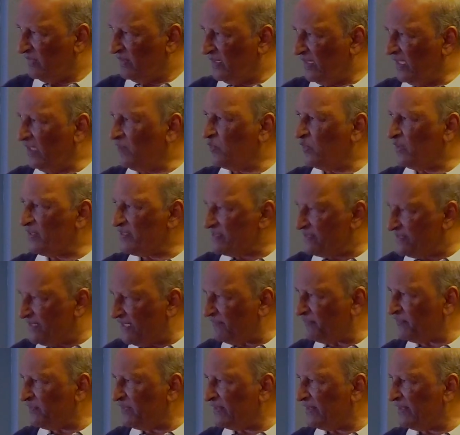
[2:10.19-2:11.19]
It was
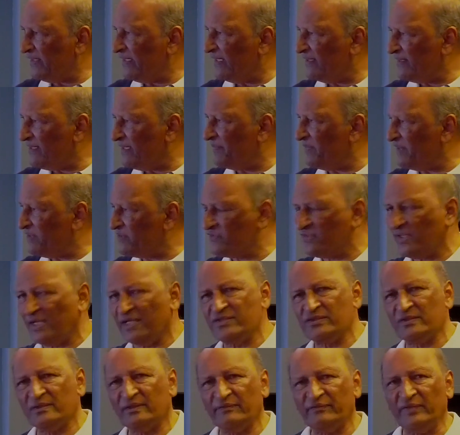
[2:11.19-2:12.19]
definitely a
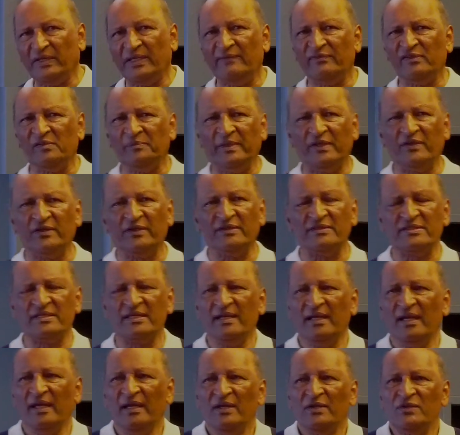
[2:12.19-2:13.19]
demonstration of evil because
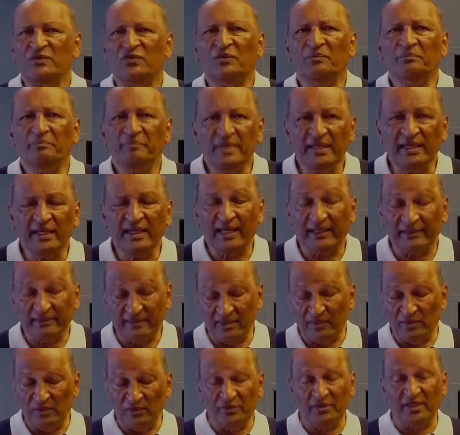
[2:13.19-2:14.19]
to me,
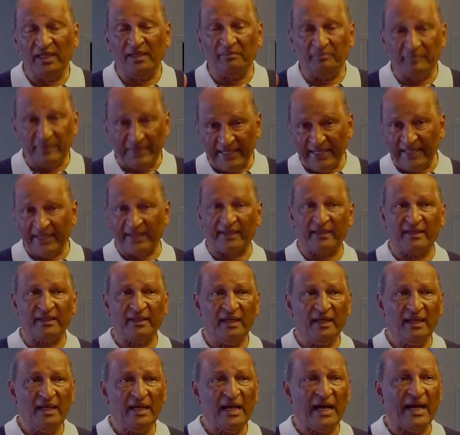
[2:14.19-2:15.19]
the, looking back,
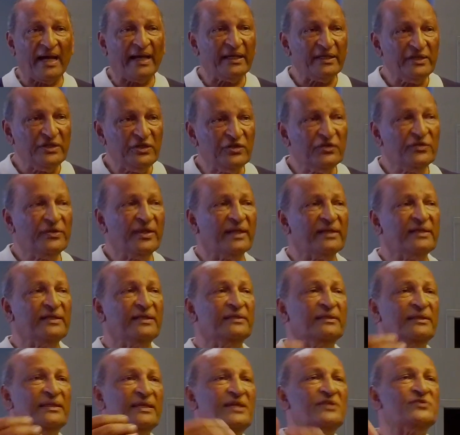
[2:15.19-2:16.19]
I knew that
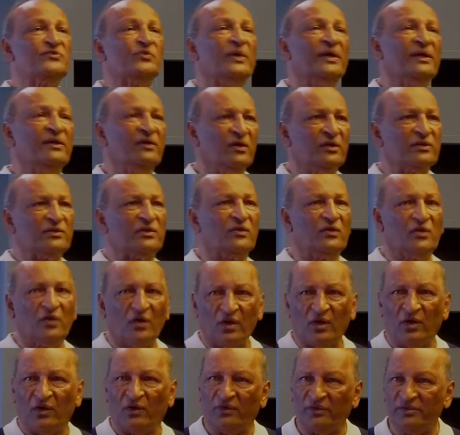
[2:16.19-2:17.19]
it, these were not
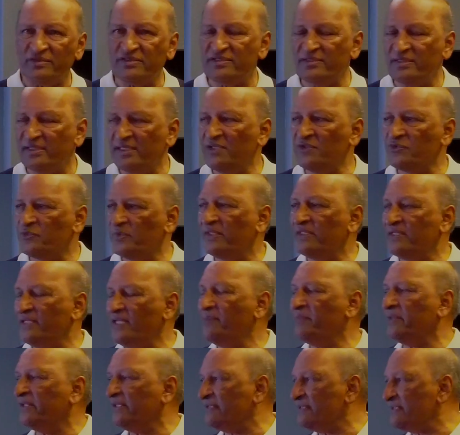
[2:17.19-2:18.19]
gods, these were
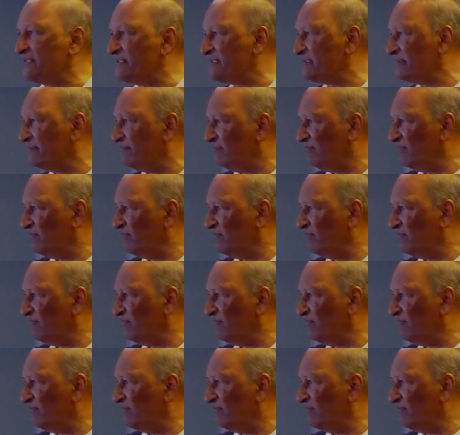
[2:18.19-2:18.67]
demons.